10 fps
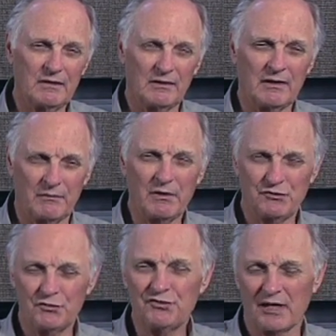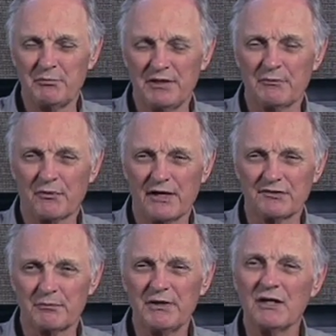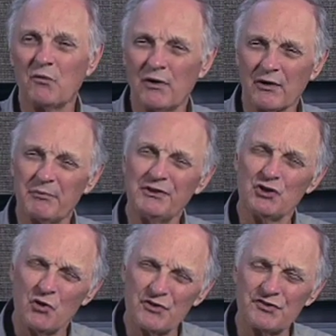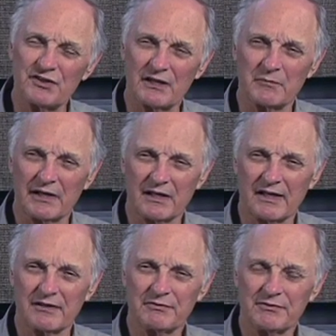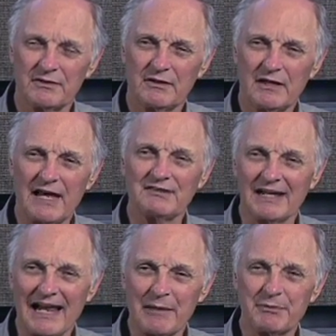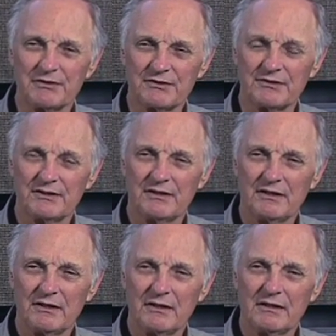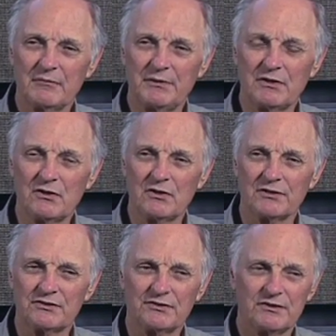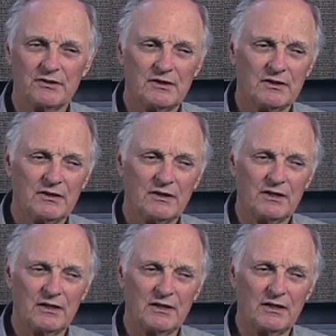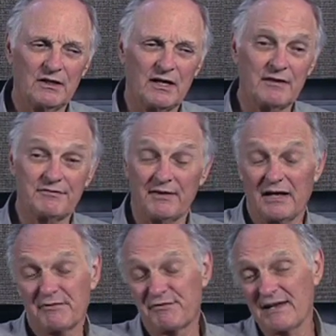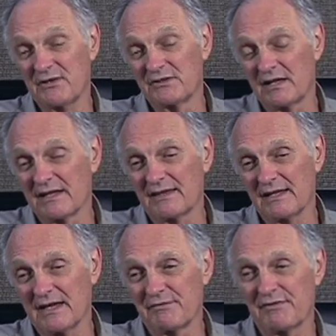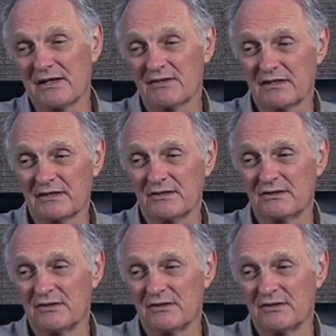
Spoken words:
as you say, being present, being aware, noticing my life as it happens, because I think I found that